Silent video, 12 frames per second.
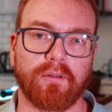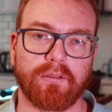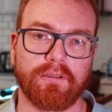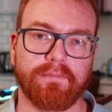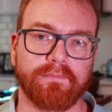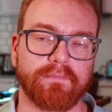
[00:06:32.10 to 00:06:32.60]

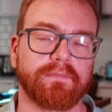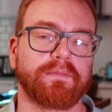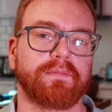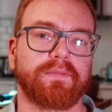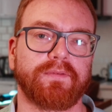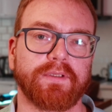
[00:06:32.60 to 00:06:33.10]
Or,
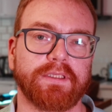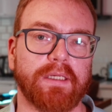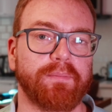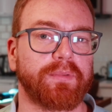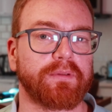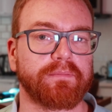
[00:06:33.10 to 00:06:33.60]
for
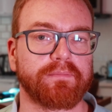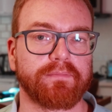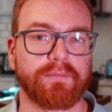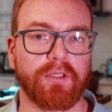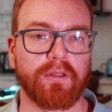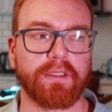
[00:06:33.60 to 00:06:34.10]
example,
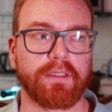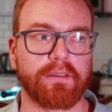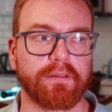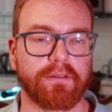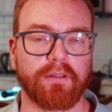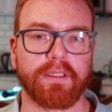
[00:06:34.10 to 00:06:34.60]
knolling.
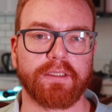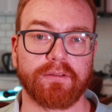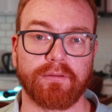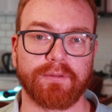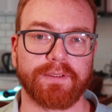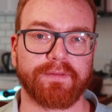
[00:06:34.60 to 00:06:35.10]
Knolling is
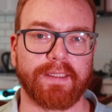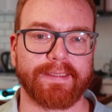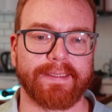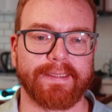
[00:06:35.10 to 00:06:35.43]
always fun,